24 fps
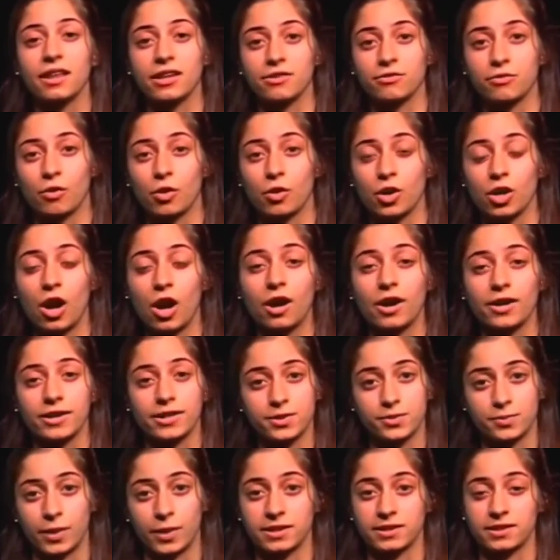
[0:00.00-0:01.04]
One of them
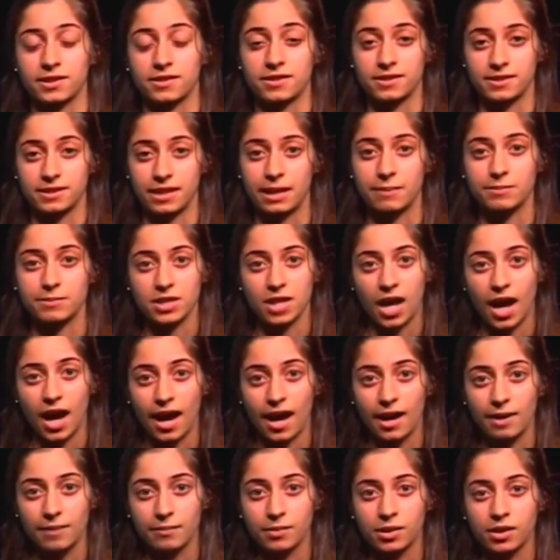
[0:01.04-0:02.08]
has to win in the
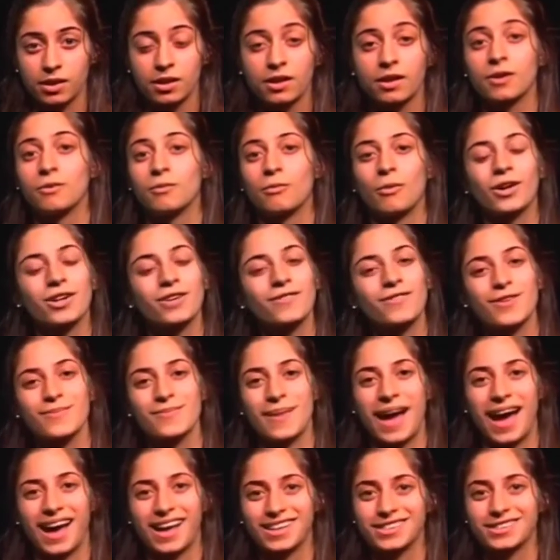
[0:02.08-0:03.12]
interaction with
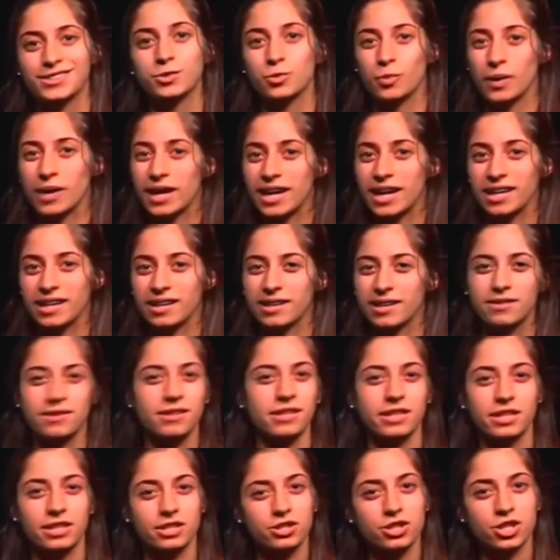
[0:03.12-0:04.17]
B7-1 and
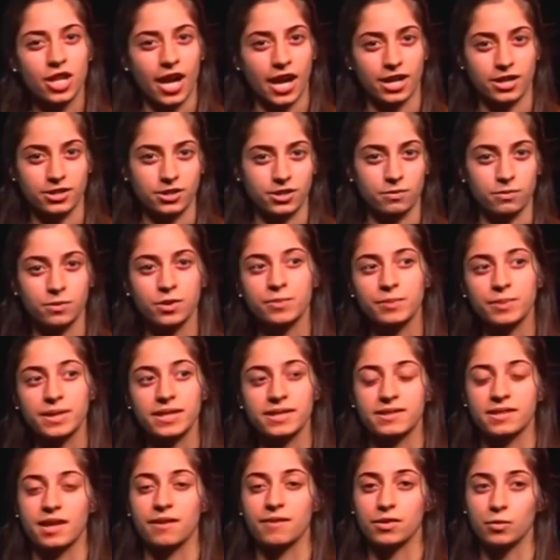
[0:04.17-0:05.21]
B7-2
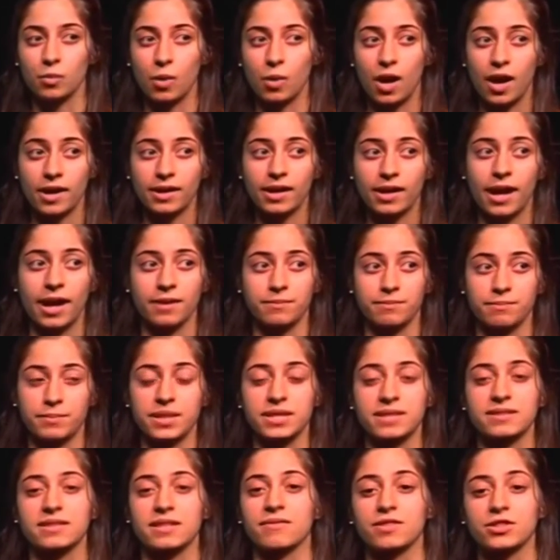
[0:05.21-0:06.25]
to deliver the
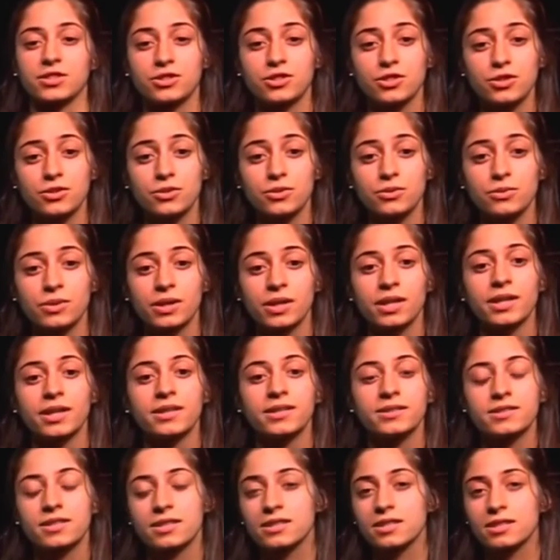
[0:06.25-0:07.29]
appropriate signals to the
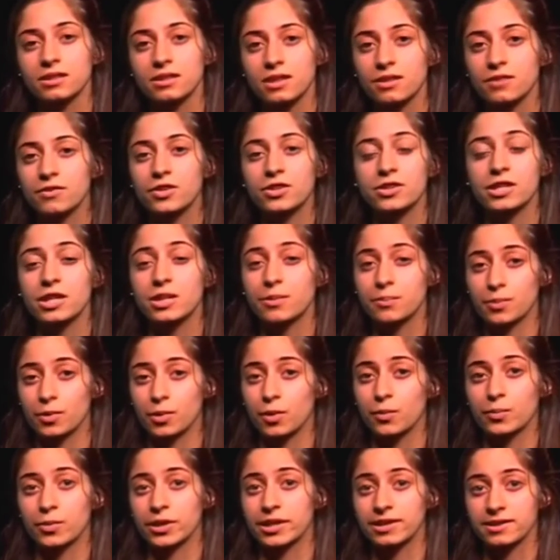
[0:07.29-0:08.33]
T cell.
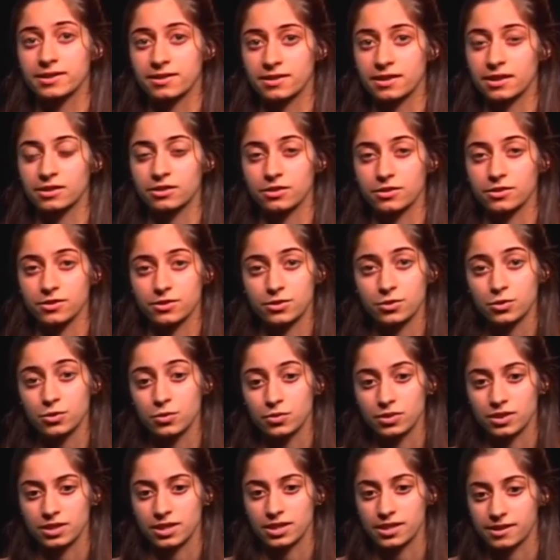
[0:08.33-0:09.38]
It turns
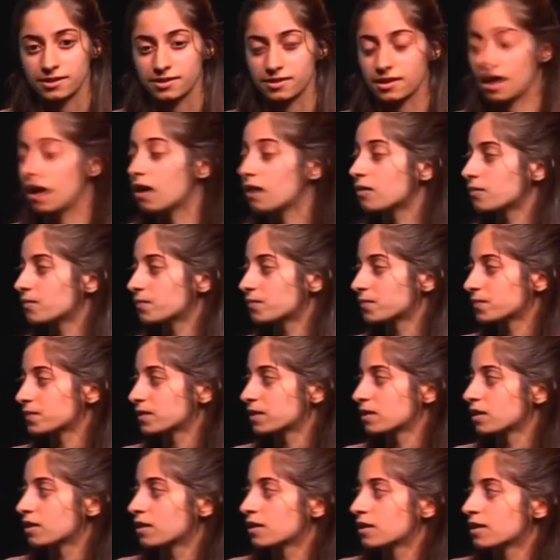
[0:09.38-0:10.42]
out that
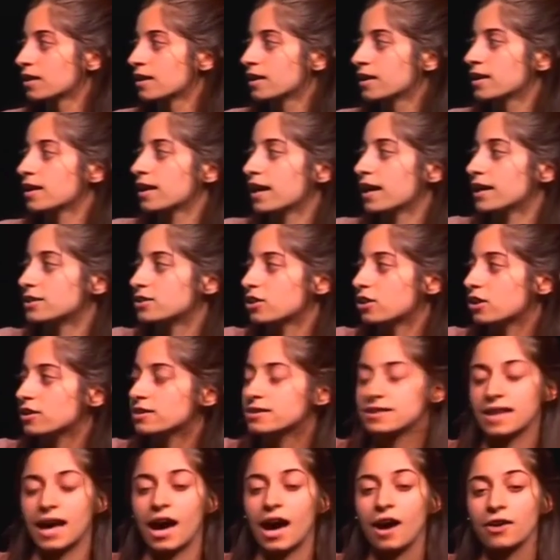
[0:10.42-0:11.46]
CTLA-4 binds
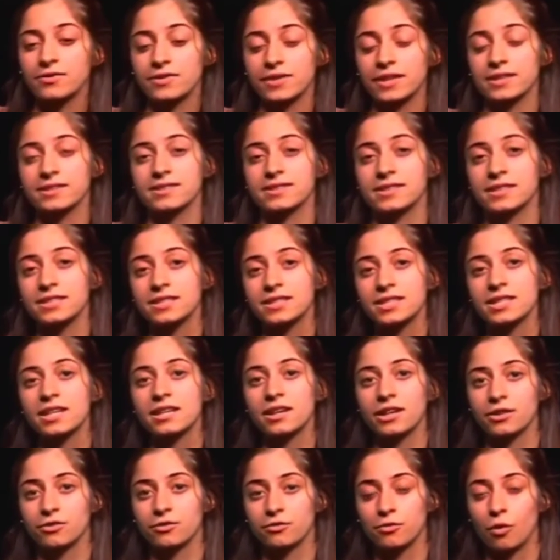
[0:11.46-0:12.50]
B7-1 and
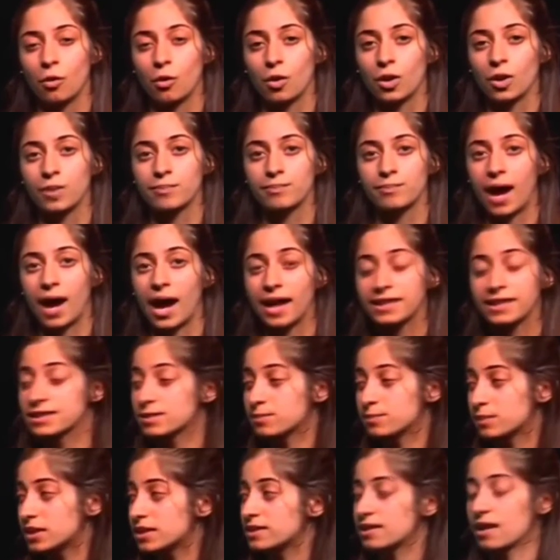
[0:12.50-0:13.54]
B7-2
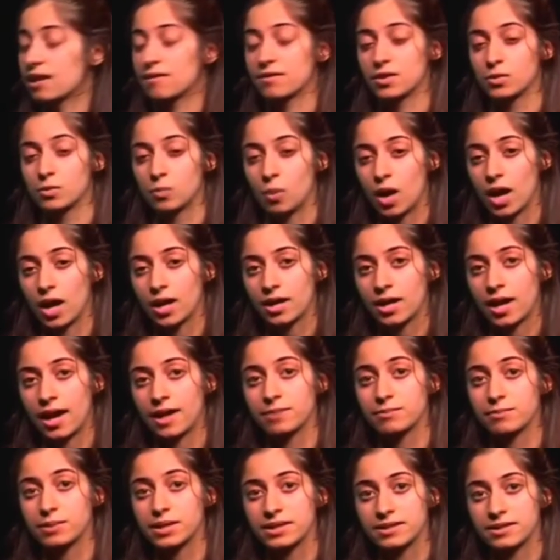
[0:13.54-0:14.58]
on the dendritic cell
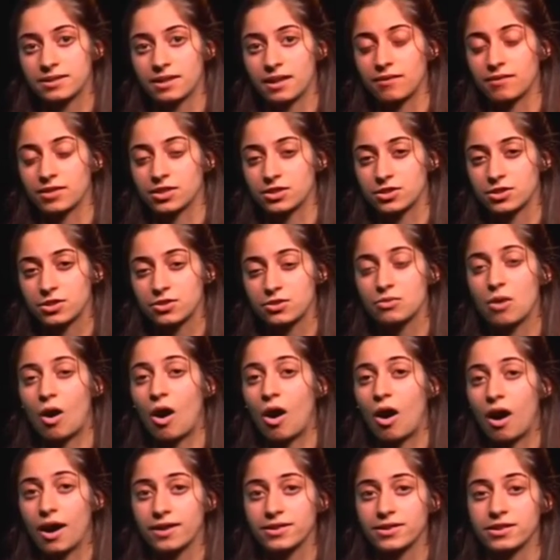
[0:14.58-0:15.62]
with a much higher
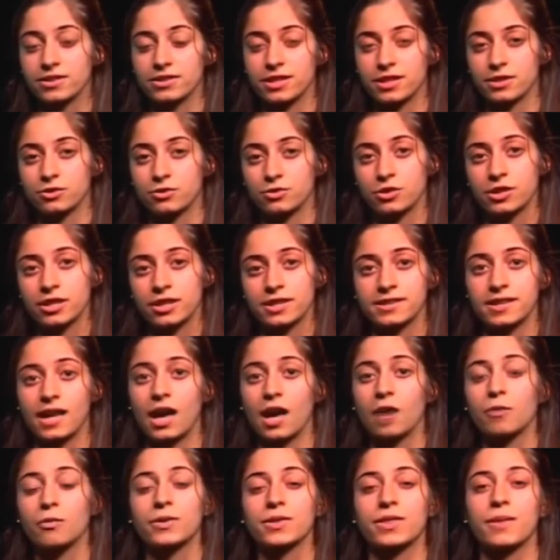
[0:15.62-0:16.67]
avidity.
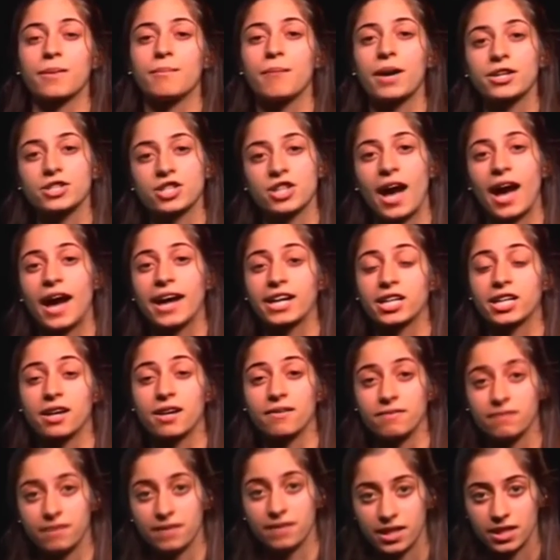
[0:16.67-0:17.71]
Note that I didn't
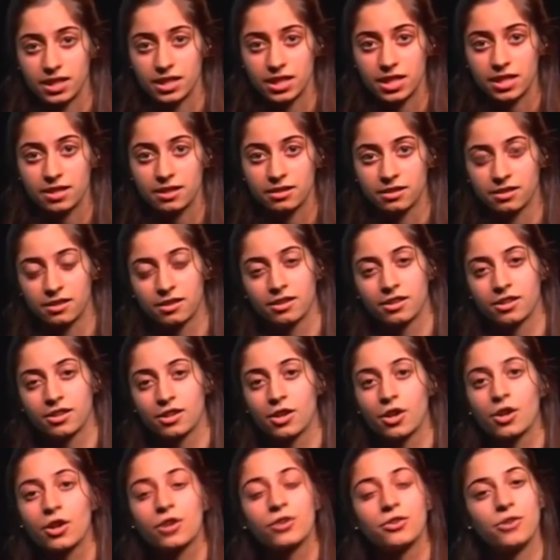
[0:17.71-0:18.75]
say affinity.
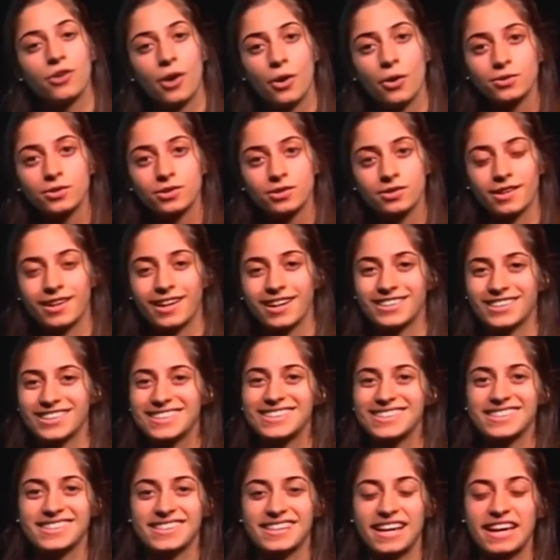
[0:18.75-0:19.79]

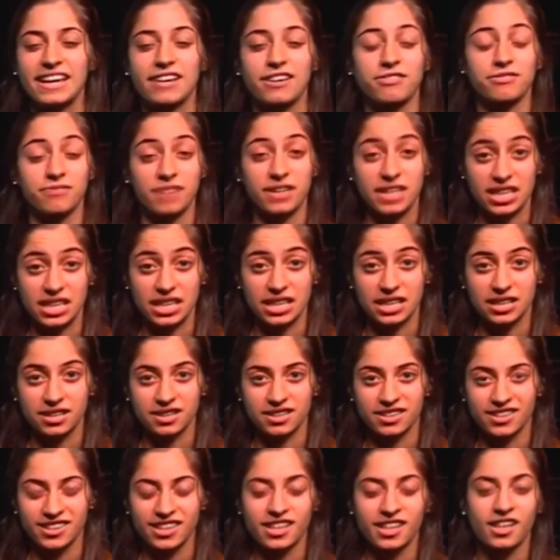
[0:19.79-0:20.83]
Affinity is the
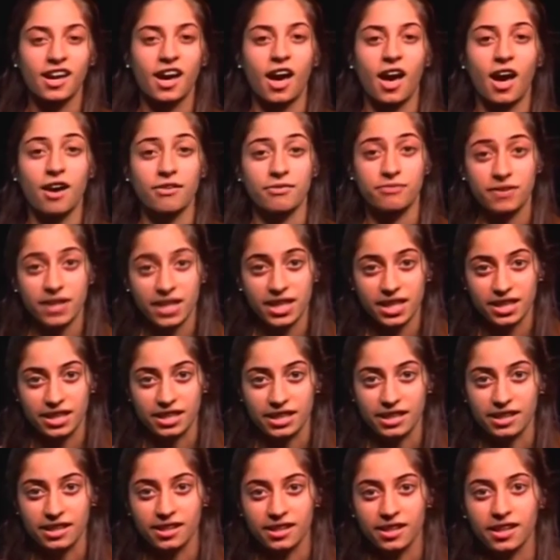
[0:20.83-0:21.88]
strength by which 2
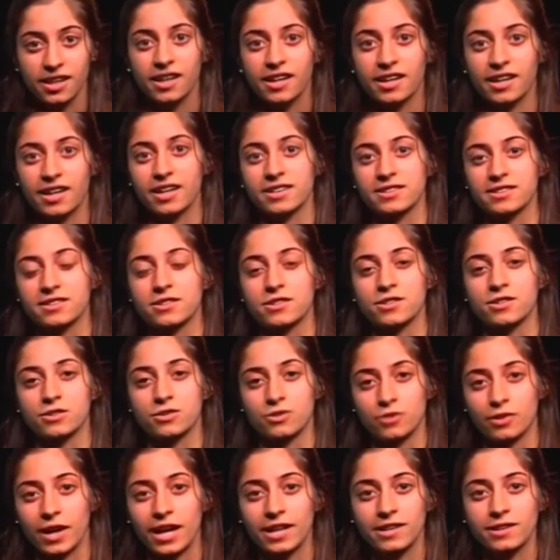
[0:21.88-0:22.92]
molecules
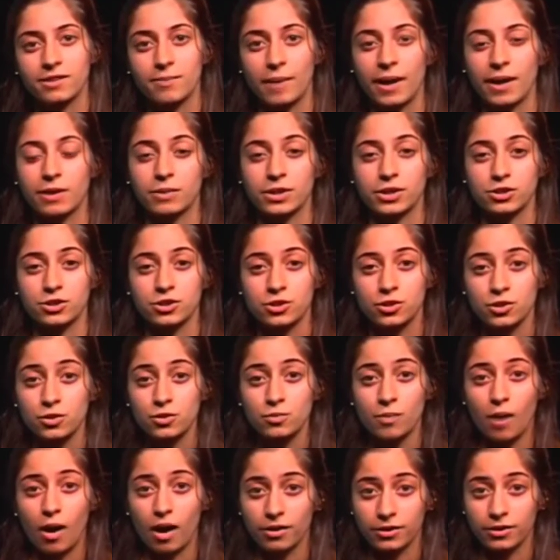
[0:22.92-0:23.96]
interact at one
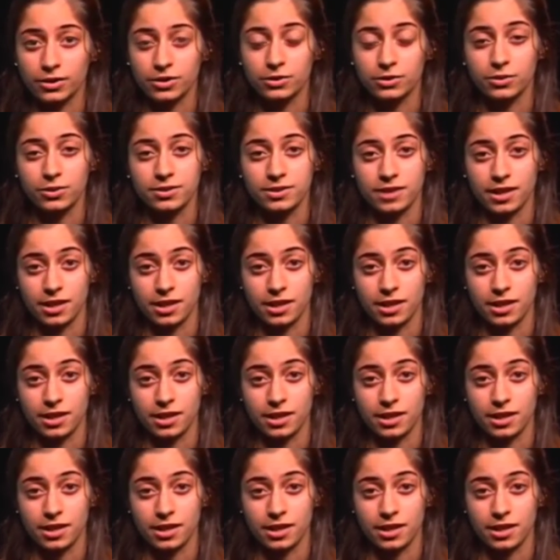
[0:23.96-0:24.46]
contact point.